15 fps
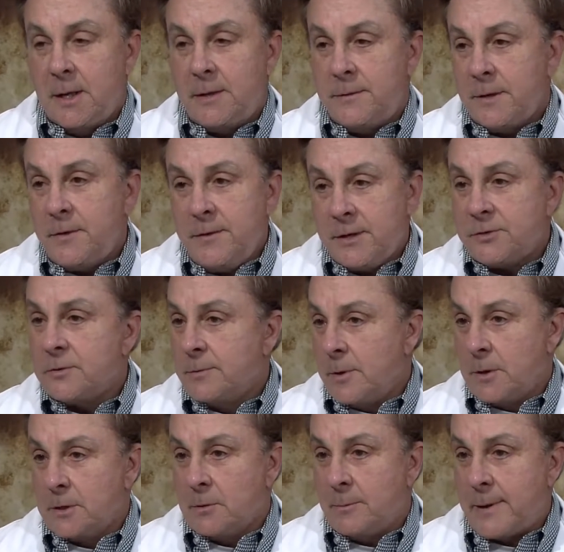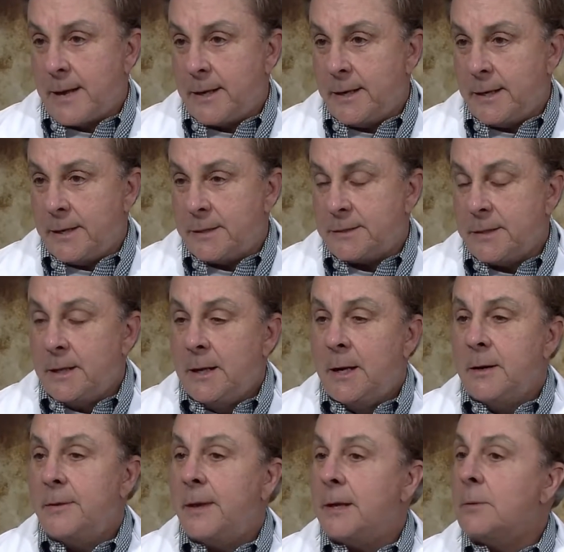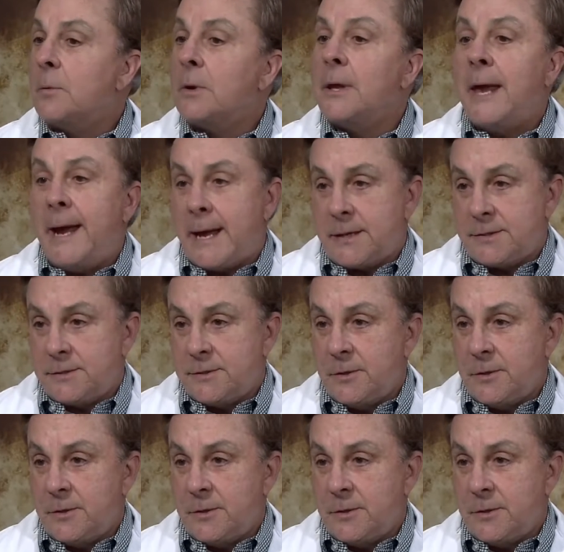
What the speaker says: And the other thing that's remarkable about it is that it will last.